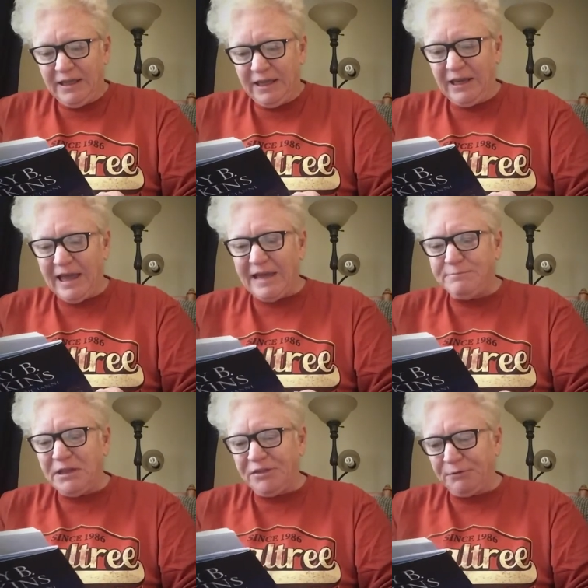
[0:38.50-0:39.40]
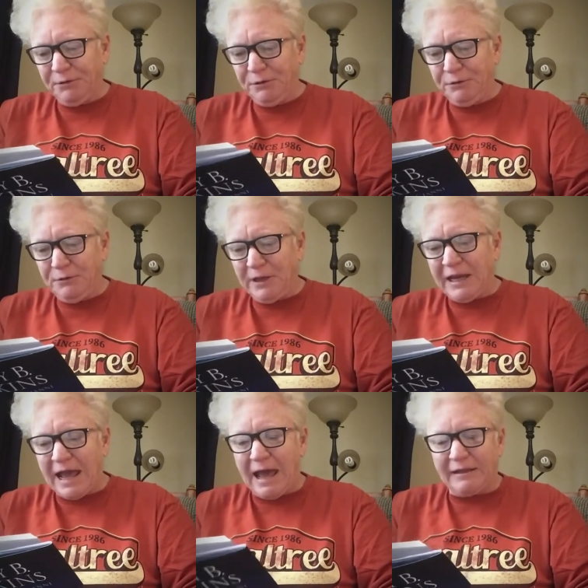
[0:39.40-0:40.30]
He led me through
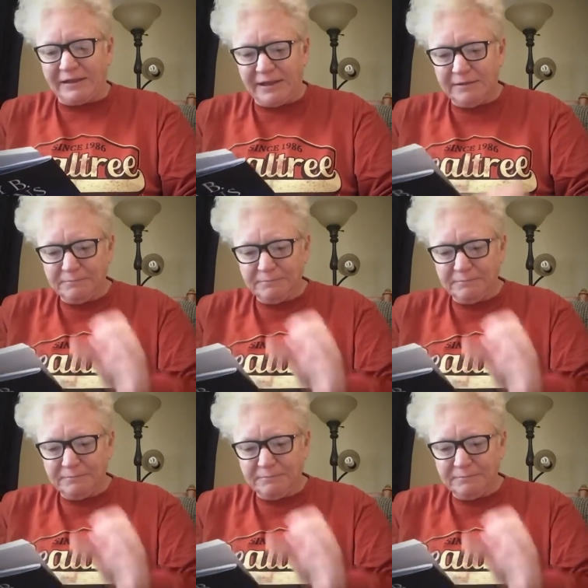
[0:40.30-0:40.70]
an alley